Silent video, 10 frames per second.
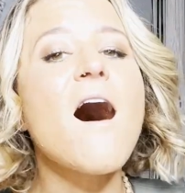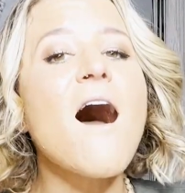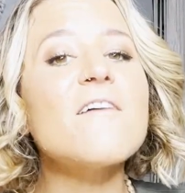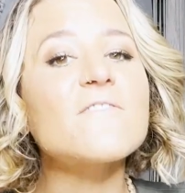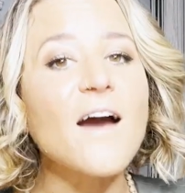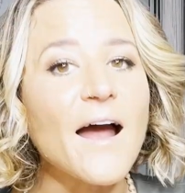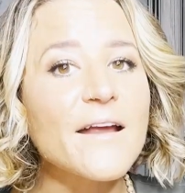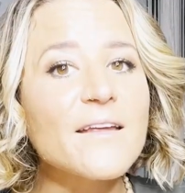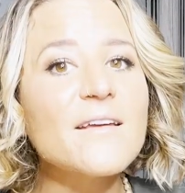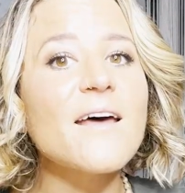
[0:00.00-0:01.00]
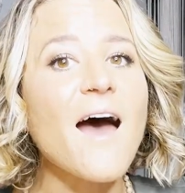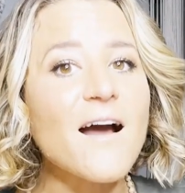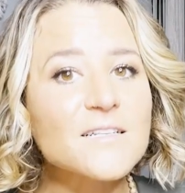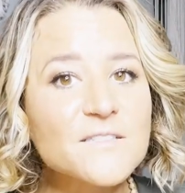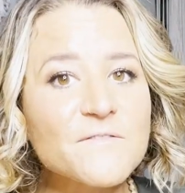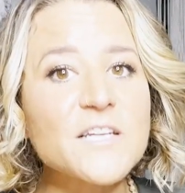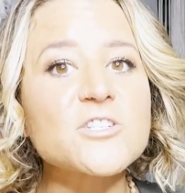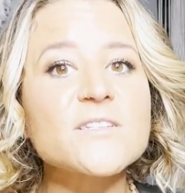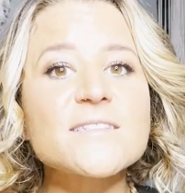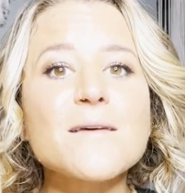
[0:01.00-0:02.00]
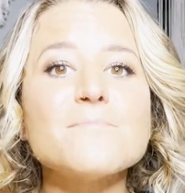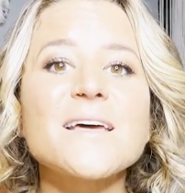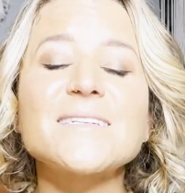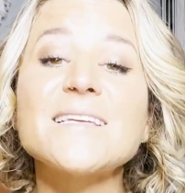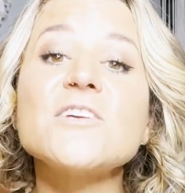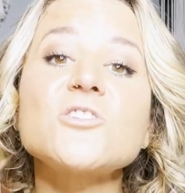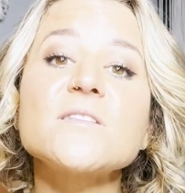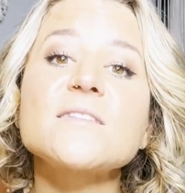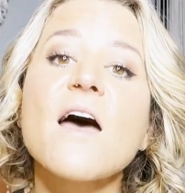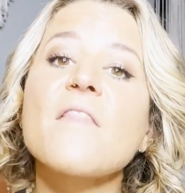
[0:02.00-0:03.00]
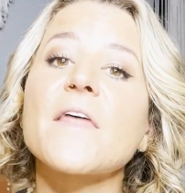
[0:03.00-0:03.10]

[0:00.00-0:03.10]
of guided activations and meditations